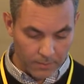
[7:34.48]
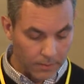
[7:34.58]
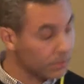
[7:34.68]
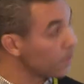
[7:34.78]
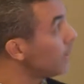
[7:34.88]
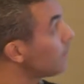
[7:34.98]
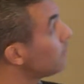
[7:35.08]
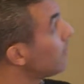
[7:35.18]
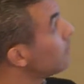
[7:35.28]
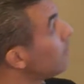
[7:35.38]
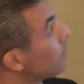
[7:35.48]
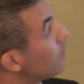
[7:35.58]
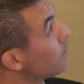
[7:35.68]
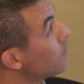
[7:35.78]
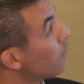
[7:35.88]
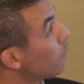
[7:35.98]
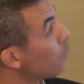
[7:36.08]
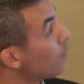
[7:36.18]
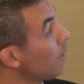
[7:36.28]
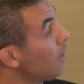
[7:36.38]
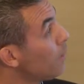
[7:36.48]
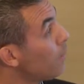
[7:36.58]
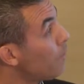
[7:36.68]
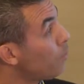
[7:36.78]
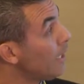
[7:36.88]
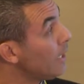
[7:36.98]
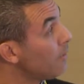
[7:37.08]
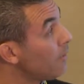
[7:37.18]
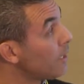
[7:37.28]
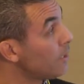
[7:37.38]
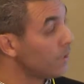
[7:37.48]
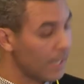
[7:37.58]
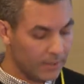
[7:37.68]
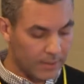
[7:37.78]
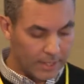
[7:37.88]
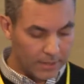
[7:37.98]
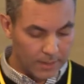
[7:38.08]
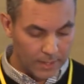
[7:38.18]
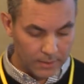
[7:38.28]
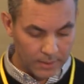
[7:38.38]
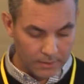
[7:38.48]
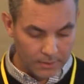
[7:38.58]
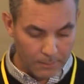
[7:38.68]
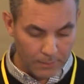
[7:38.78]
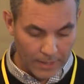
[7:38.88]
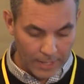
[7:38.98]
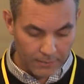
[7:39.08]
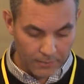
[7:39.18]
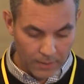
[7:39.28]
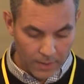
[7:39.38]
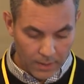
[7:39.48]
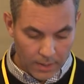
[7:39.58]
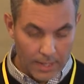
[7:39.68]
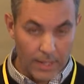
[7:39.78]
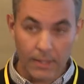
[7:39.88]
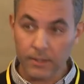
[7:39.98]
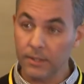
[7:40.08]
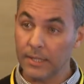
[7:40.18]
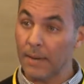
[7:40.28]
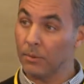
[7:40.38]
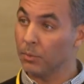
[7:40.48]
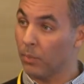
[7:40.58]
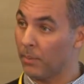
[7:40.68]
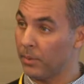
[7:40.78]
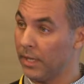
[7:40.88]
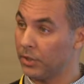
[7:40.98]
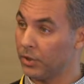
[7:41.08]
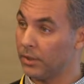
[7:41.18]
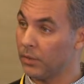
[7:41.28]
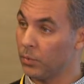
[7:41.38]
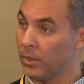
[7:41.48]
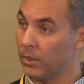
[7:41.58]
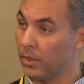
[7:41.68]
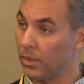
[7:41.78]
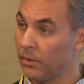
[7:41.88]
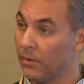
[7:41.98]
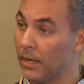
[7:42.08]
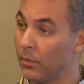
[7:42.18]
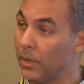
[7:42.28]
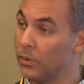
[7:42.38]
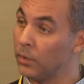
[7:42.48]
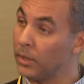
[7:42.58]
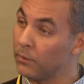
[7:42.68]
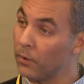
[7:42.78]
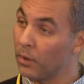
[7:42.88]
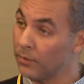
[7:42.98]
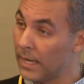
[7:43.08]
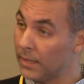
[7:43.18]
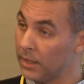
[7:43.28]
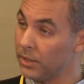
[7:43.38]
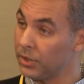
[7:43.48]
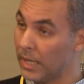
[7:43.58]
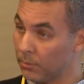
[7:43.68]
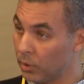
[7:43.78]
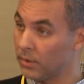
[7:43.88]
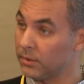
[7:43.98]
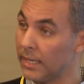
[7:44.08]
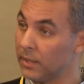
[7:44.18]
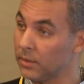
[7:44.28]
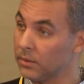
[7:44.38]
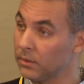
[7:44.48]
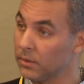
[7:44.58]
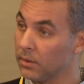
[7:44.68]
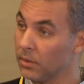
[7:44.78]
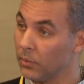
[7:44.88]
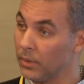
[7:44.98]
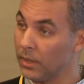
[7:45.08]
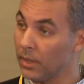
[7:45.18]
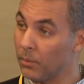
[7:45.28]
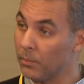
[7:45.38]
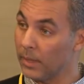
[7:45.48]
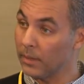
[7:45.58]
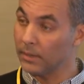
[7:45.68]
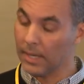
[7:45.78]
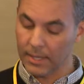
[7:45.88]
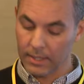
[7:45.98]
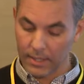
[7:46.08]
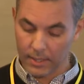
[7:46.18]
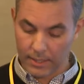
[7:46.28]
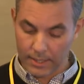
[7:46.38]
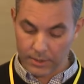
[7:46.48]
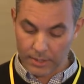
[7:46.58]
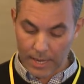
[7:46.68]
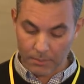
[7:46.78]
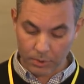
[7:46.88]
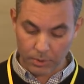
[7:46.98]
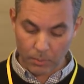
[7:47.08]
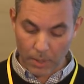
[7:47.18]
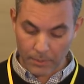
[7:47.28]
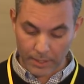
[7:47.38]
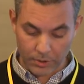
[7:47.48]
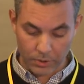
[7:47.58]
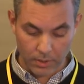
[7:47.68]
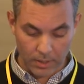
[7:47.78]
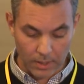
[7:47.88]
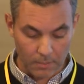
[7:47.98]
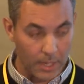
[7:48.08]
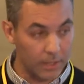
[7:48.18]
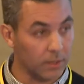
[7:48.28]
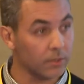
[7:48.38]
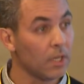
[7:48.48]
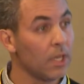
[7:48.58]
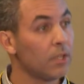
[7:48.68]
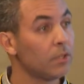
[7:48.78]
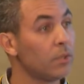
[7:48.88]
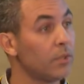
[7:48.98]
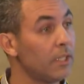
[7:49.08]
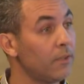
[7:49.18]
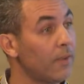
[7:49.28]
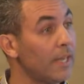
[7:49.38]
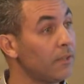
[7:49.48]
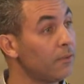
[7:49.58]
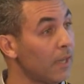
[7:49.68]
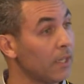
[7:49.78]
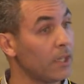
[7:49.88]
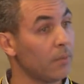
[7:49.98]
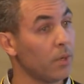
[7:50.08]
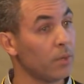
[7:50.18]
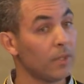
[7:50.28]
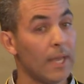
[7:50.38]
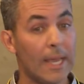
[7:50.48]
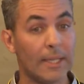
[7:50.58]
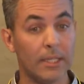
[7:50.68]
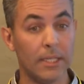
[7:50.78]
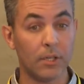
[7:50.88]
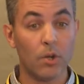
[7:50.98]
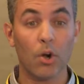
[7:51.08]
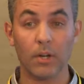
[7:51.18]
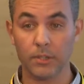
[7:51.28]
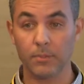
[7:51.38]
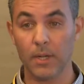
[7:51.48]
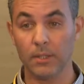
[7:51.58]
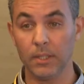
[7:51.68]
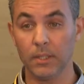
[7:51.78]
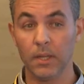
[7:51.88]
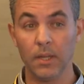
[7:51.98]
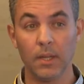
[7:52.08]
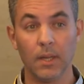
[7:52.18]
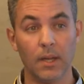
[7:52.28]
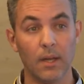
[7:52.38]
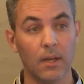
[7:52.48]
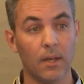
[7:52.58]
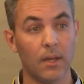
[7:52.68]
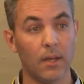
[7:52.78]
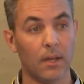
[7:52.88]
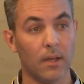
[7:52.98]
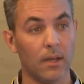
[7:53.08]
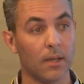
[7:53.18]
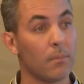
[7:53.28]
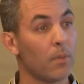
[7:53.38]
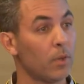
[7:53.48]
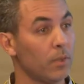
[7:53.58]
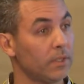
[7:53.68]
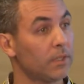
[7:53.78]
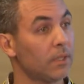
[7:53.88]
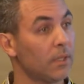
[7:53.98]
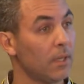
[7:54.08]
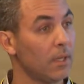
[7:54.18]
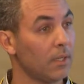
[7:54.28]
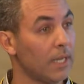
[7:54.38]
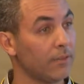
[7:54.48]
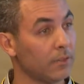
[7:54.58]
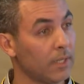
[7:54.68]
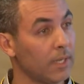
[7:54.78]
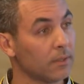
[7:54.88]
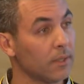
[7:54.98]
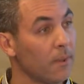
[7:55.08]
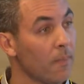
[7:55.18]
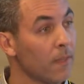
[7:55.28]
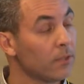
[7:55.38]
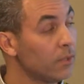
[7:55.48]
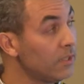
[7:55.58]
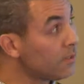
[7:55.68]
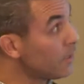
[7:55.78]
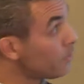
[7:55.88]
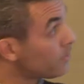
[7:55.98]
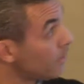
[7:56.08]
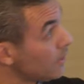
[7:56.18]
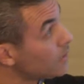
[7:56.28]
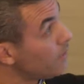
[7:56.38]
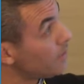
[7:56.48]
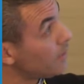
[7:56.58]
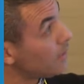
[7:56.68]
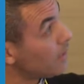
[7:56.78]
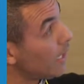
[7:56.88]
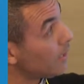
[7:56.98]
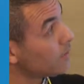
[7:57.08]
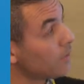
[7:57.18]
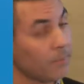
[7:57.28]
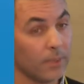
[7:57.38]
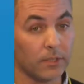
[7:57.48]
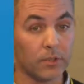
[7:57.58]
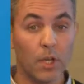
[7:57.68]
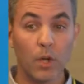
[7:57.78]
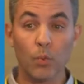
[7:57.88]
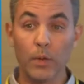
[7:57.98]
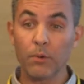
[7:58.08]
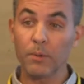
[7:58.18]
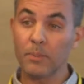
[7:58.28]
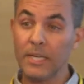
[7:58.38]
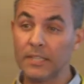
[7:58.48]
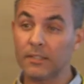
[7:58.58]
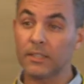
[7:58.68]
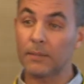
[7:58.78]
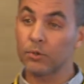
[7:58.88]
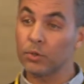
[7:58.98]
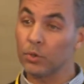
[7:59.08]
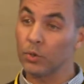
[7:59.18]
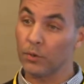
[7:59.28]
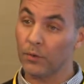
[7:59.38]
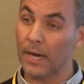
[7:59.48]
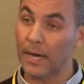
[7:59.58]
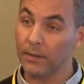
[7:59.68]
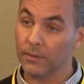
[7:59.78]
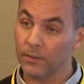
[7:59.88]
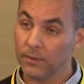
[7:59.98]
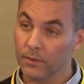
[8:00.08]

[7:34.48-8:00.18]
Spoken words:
so that's in step 4. By bringing everything together in step 5, the damage propagation that we evaluate, we evolve that in time or in cycles. We build a damage propagation models to identify the failure mode and the corresponding components alive to that. So in step 6, basically the last step is we repeat steps 2 to 5